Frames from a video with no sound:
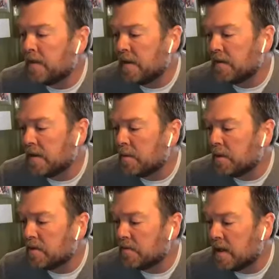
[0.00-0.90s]
and I think the
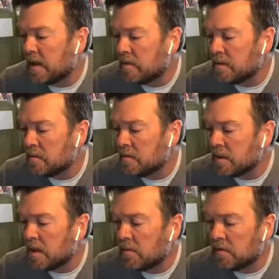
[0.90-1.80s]
impetus for that was was
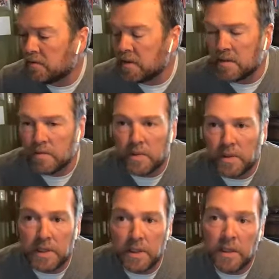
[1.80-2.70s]
a couple of reasons.
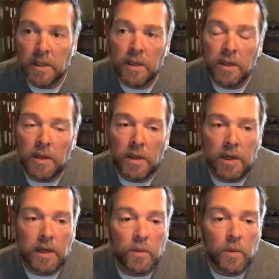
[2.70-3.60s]
One,
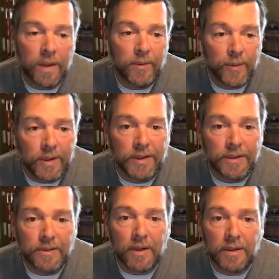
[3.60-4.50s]
uh, we really
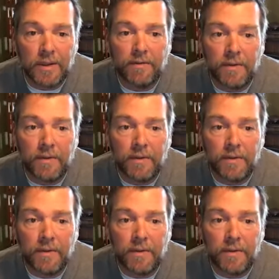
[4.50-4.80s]
strongly